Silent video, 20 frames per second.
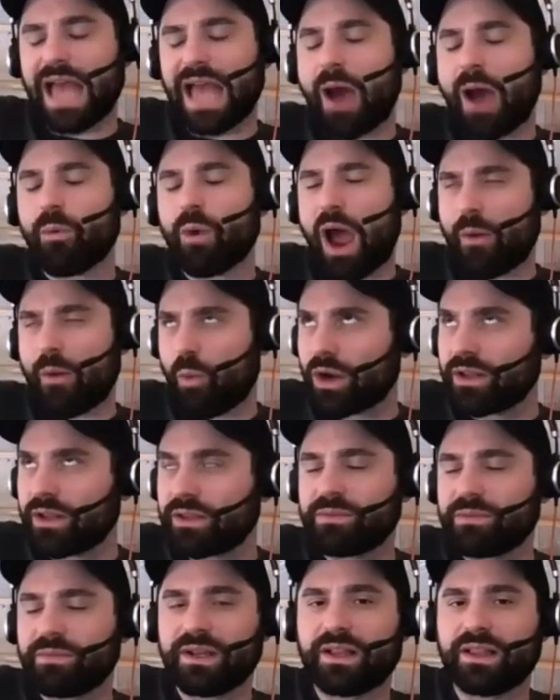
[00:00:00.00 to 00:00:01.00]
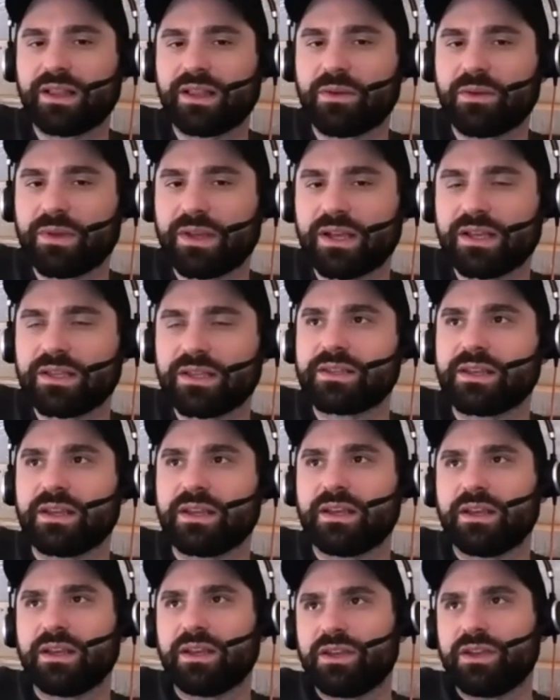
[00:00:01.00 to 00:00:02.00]
I, I wanted to be clear because
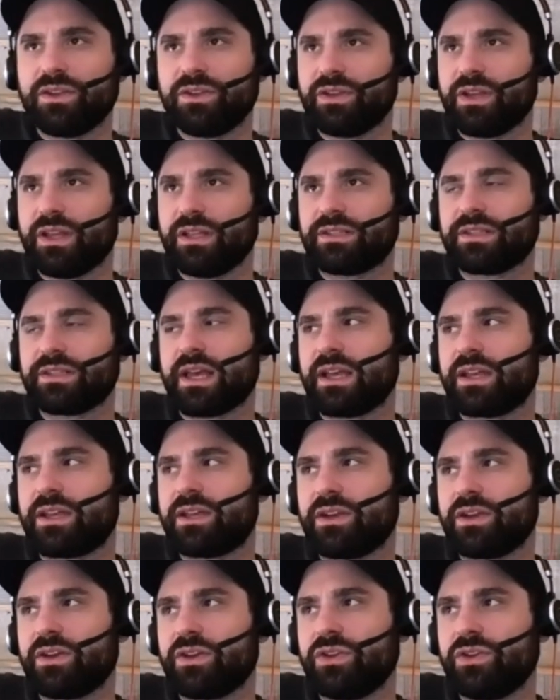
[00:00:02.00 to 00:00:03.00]
it's like